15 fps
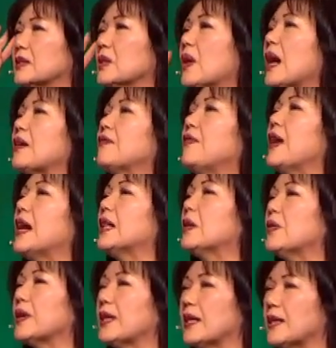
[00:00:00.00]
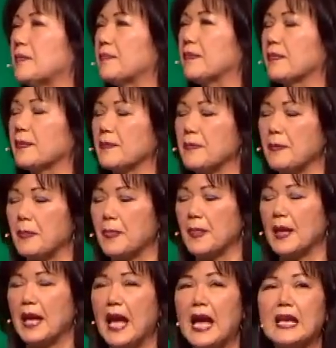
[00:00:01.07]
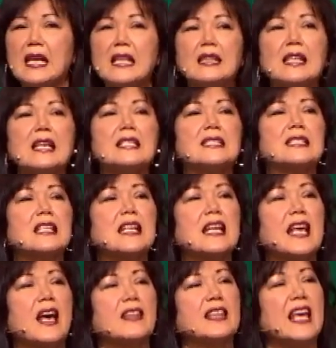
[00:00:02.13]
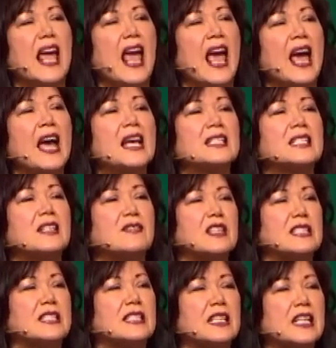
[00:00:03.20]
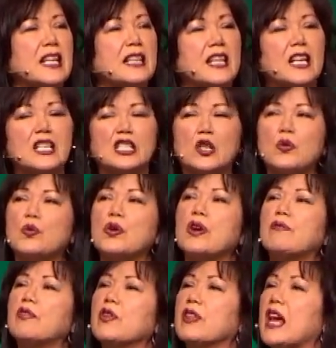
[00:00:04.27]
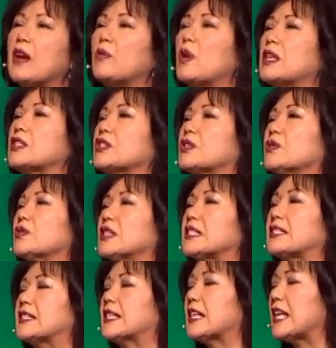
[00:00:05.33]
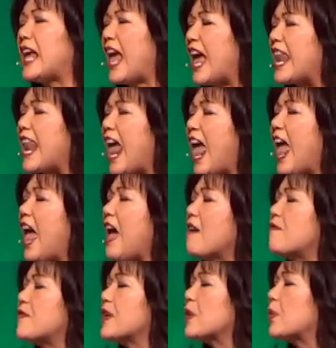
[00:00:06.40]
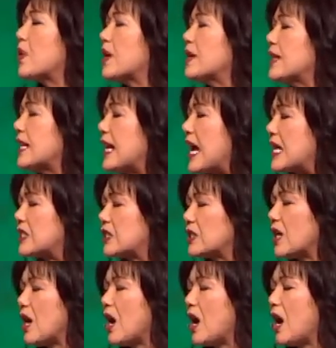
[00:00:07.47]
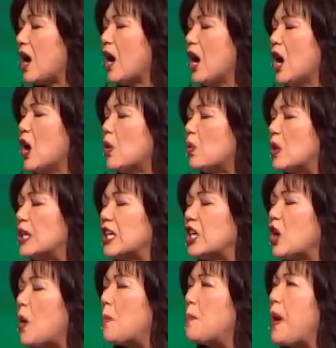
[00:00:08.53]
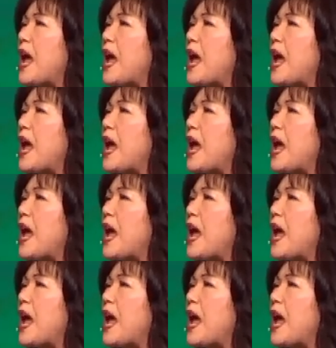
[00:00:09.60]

So I follow him. And in this city, on the edge of the city, there's a river that runs through the city. And everywhere that I saw were little